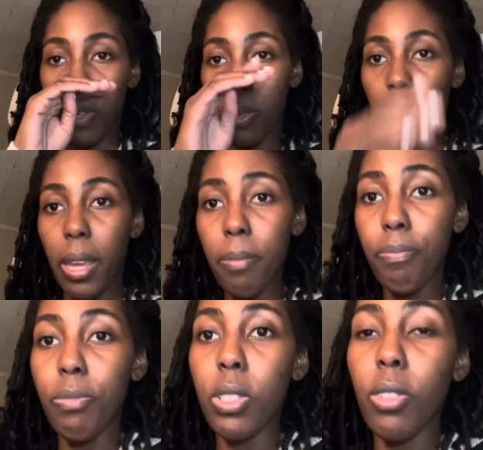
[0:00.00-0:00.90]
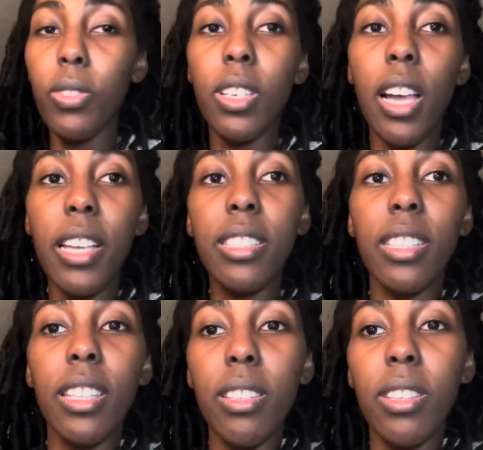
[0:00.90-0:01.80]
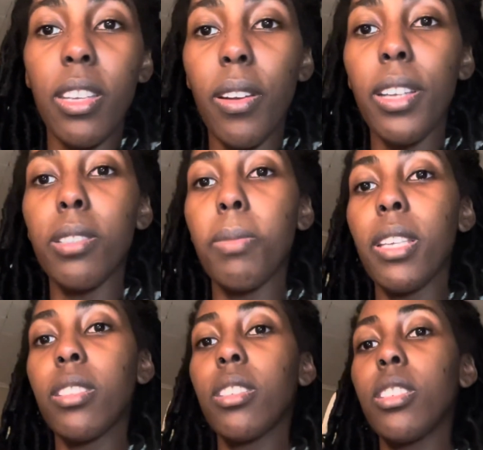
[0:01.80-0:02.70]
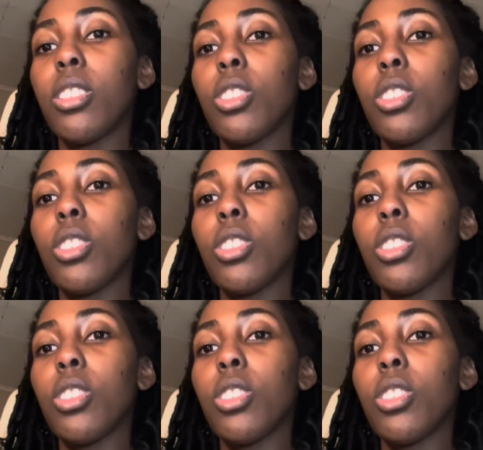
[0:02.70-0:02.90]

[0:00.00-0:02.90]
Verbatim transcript: okay so if you guys get the theory, it's basically